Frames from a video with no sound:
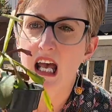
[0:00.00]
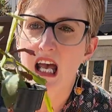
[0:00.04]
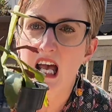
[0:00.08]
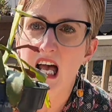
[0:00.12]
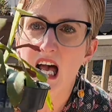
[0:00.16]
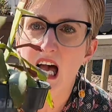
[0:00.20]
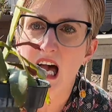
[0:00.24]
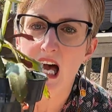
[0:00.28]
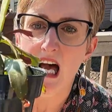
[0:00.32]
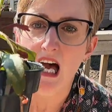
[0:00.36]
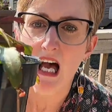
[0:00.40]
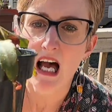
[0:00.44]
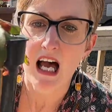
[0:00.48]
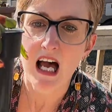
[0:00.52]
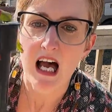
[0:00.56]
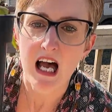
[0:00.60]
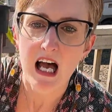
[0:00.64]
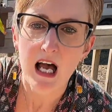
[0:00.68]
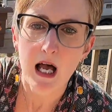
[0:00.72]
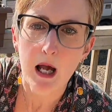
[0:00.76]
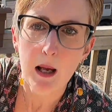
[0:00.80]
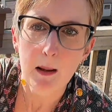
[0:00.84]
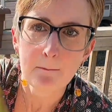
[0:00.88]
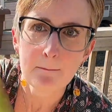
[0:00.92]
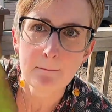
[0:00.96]

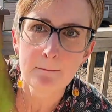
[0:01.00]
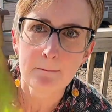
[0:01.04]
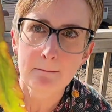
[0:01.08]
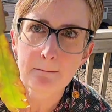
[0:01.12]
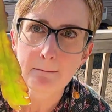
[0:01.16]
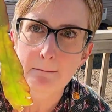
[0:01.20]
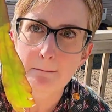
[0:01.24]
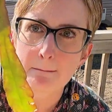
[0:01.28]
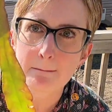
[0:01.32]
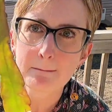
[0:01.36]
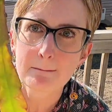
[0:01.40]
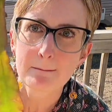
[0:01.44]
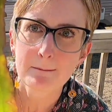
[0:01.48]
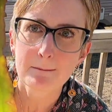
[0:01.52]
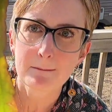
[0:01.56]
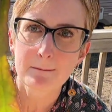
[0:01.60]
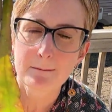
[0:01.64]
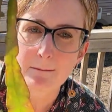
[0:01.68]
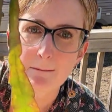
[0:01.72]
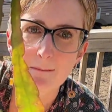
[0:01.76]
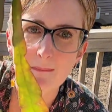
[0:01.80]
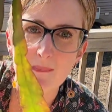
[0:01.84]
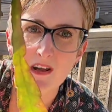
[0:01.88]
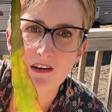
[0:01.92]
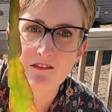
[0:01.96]
Very
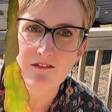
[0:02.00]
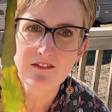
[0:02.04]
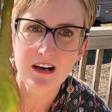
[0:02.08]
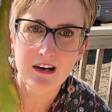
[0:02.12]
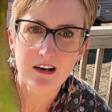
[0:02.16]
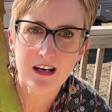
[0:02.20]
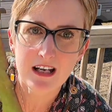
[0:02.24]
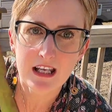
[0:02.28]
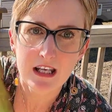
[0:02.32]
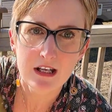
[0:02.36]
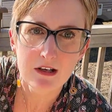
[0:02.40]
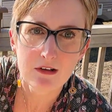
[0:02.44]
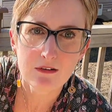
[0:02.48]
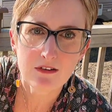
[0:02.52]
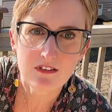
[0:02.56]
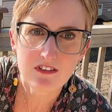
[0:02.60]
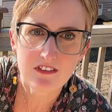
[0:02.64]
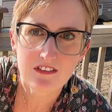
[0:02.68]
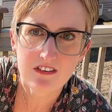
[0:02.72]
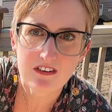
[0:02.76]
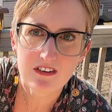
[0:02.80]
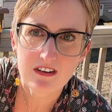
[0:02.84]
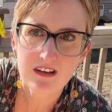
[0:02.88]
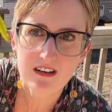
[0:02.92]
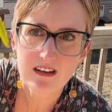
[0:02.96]

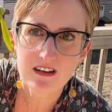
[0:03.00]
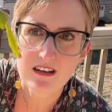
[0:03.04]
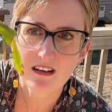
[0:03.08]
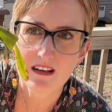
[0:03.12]
cute.